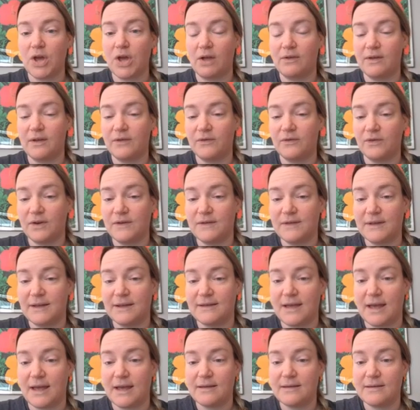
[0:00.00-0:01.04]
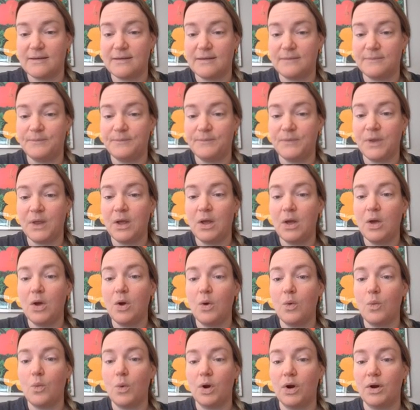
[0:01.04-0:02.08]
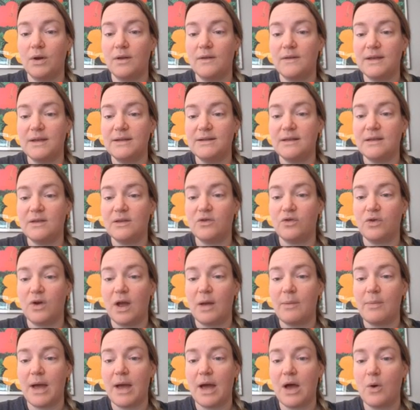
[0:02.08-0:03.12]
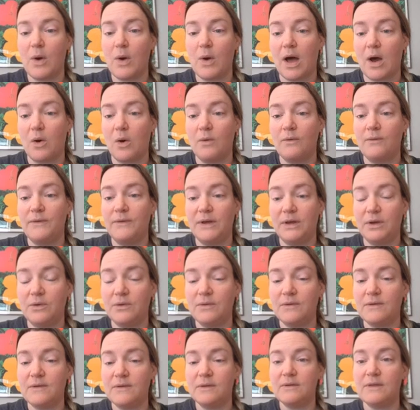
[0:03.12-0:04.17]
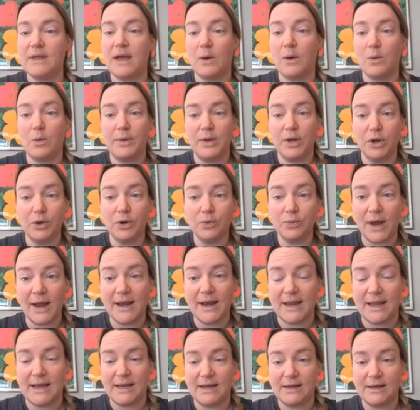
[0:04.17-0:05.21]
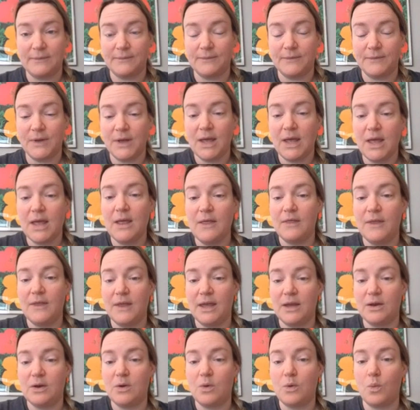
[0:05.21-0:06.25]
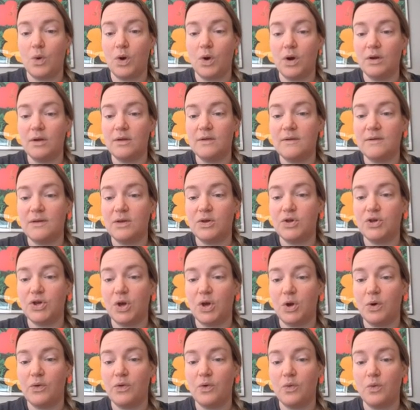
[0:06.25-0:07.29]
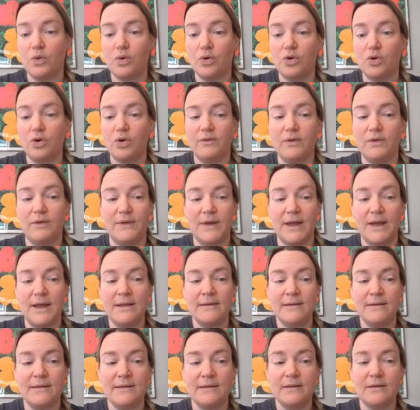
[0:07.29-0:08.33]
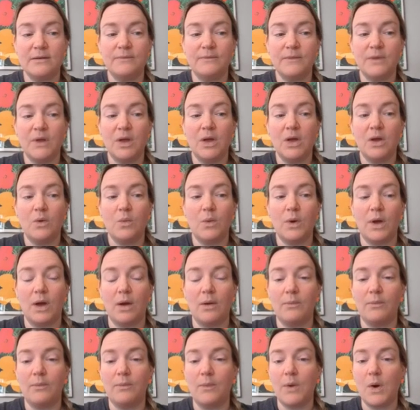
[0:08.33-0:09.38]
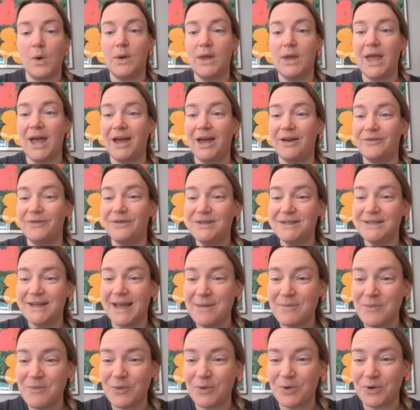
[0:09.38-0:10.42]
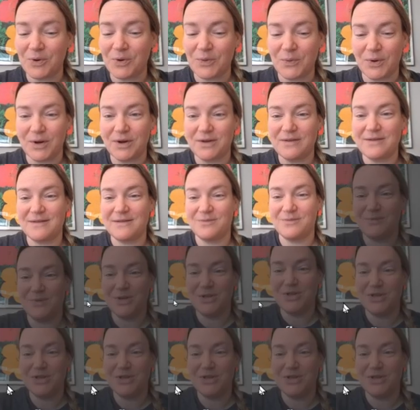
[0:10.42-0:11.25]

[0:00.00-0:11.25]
checklist for success? Words that describe how Owl feels. That will be your writing. Then, words to show the order of events. Well, we have time order words,